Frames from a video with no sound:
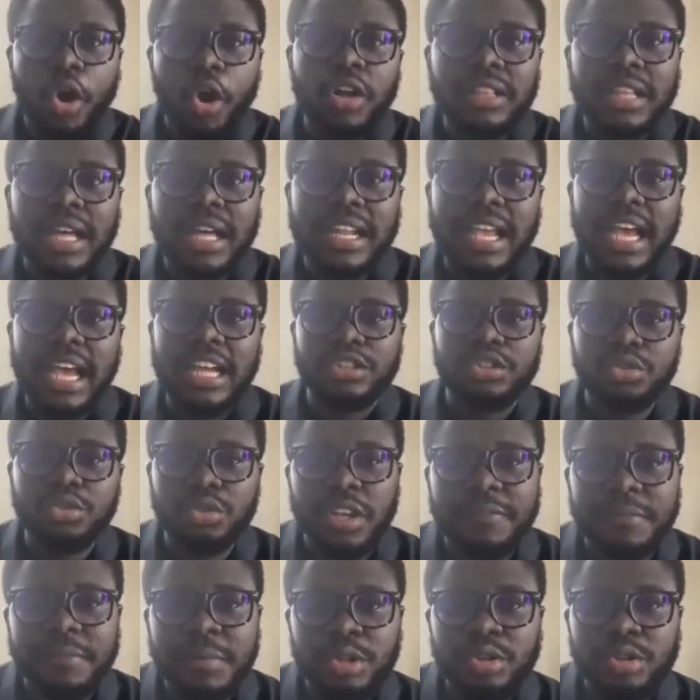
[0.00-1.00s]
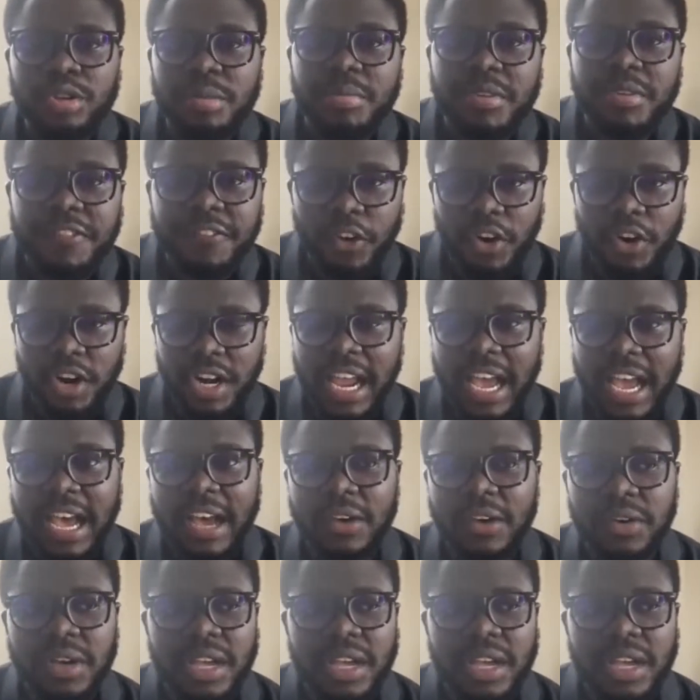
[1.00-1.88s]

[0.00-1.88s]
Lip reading: they've been doing before now